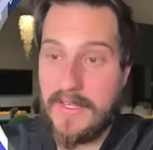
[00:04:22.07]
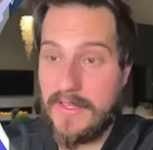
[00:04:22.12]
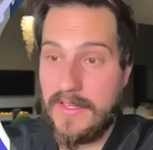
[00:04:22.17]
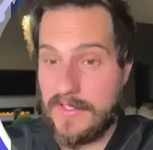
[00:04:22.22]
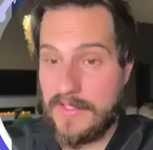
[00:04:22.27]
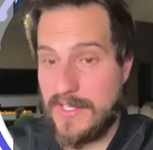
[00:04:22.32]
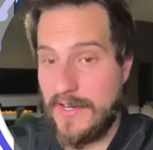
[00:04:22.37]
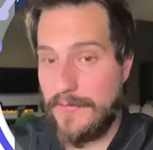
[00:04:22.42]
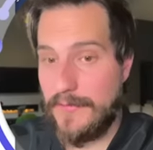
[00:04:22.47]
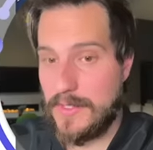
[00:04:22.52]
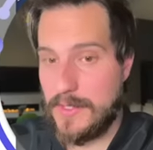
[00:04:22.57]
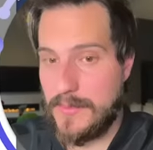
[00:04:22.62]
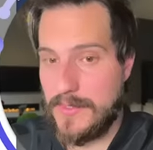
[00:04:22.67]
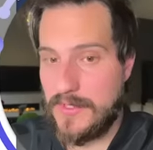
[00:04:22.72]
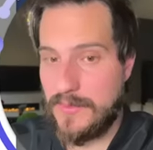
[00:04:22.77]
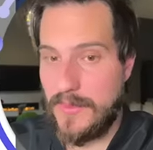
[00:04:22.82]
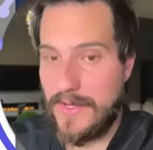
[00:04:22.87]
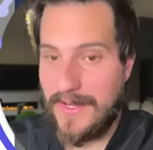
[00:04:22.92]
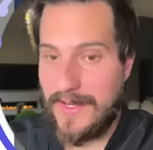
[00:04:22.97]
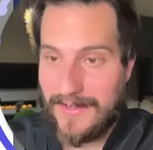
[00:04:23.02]
There's a difference
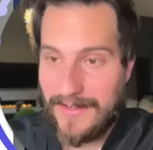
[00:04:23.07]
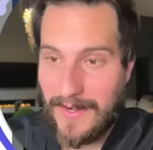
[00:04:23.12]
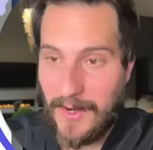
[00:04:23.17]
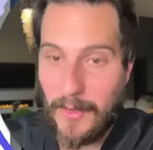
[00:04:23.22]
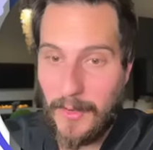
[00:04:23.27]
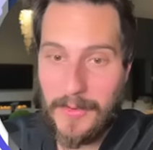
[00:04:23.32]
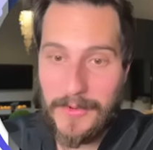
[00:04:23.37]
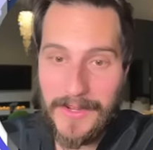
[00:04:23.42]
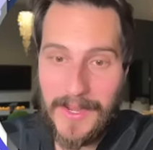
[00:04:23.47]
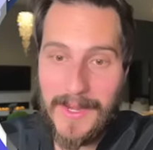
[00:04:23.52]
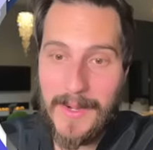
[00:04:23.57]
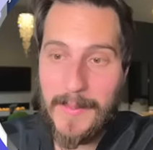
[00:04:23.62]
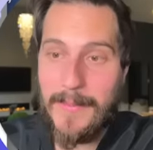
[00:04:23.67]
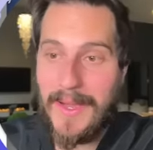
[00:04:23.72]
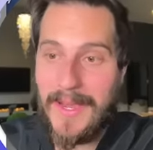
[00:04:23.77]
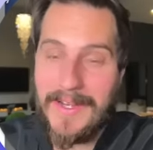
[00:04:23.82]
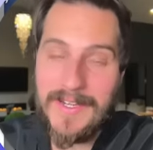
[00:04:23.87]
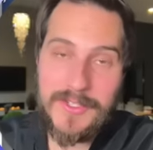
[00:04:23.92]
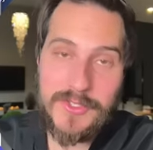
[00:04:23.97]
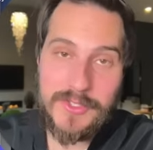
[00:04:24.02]
between, you know, kind of
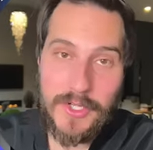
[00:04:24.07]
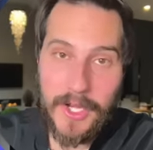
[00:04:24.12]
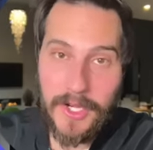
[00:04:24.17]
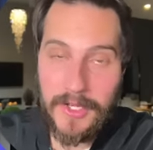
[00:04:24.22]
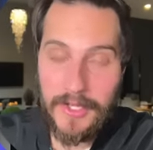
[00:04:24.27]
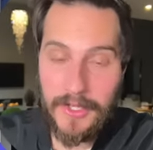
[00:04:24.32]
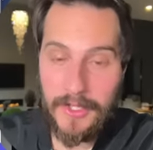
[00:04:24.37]
buying a stock